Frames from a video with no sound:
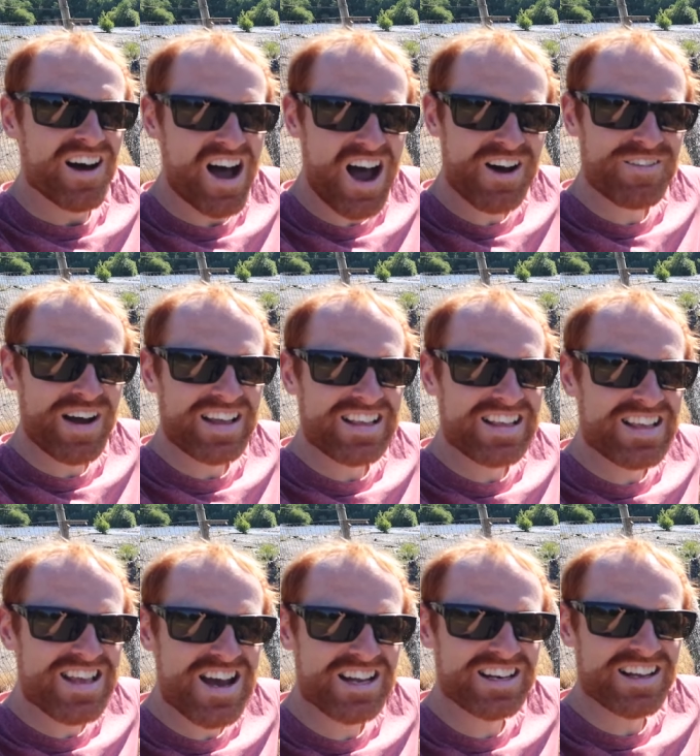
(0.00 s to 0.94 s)
Oh my
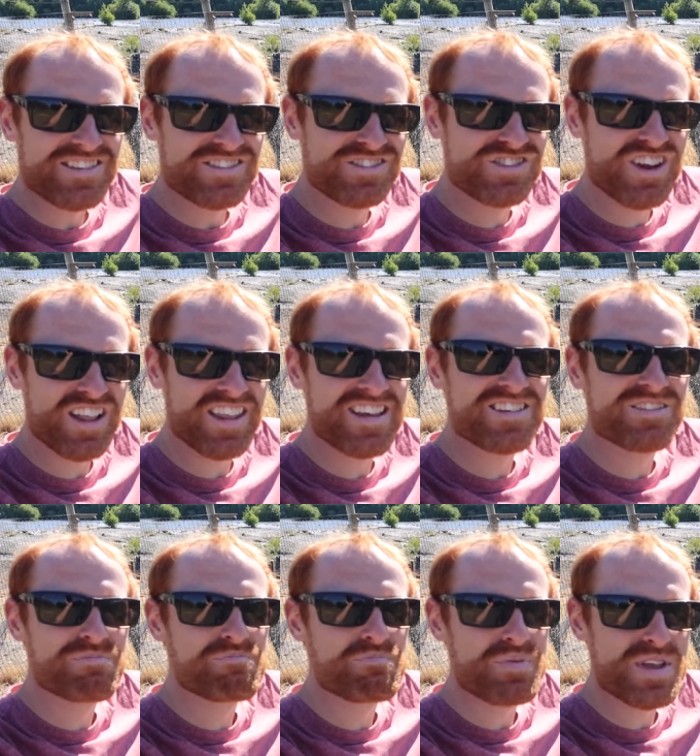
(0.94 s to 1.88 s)
goodness, Chile
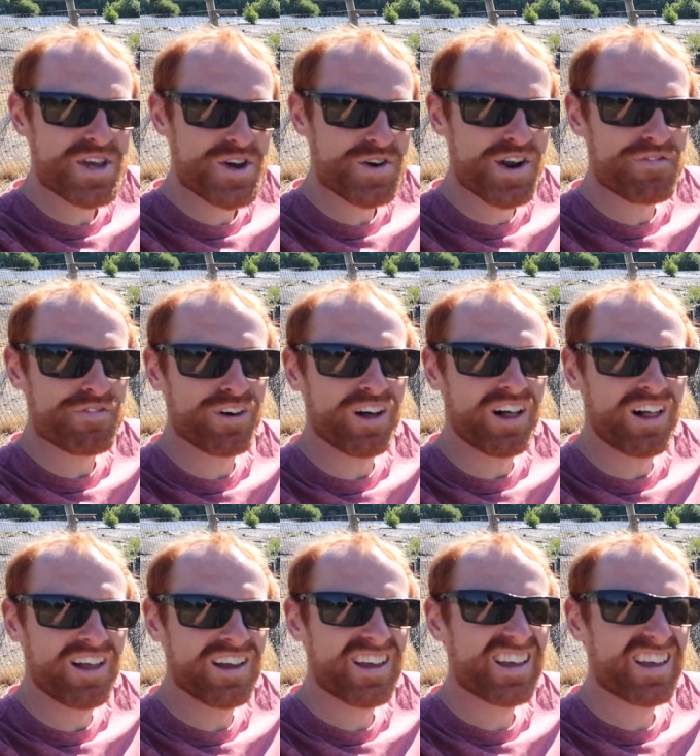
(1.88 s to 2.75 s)
is beautiful.